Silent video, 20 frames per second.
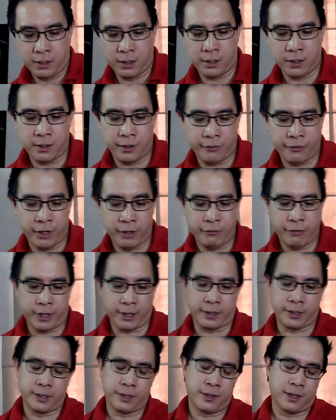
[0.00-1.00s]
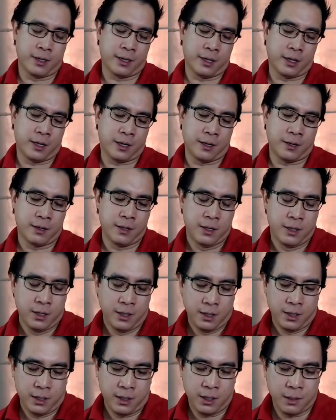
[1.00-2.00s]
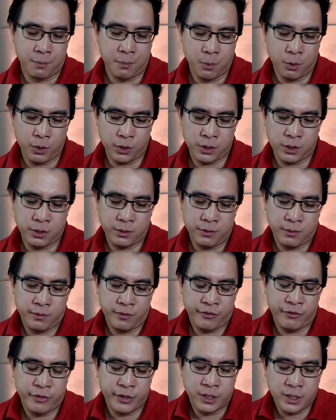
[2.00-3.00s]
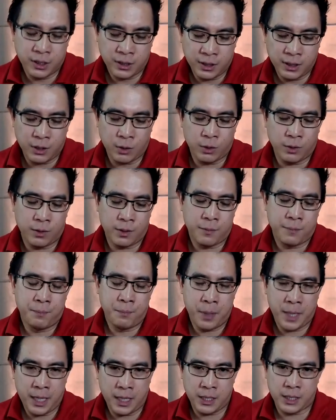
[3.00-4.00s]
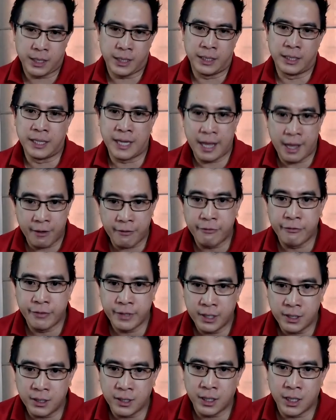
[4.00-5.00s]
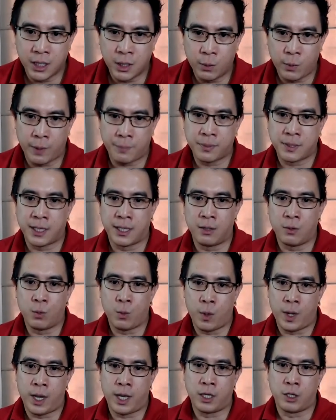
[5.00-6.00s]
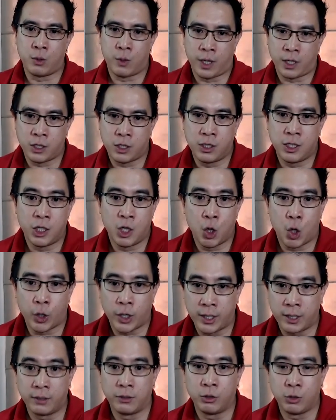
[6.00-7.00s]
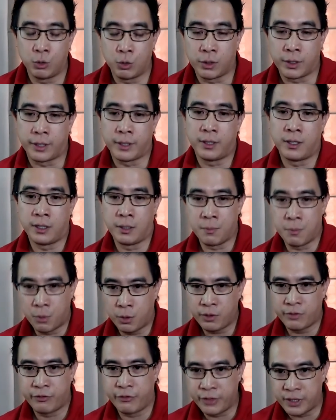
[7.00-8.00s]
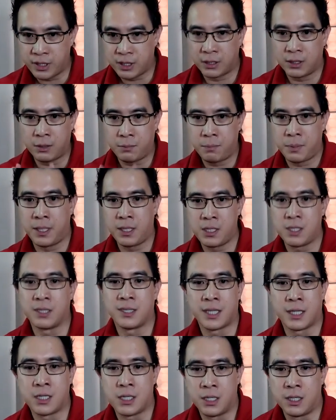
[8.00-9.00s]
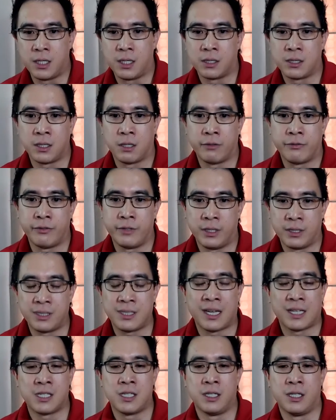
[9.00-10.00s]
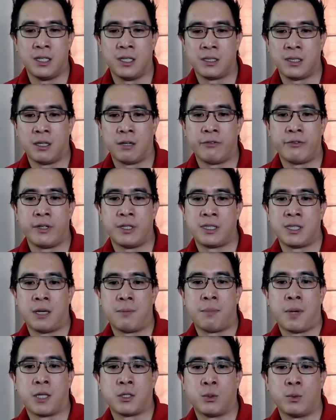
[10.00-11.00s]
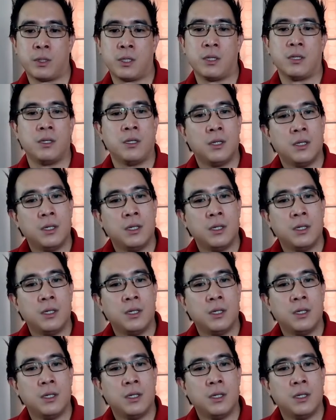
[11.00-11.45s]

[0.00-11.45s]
The fun fact, the most visited page in every single website where you actually log into, right? The most visited page is actually the self reset password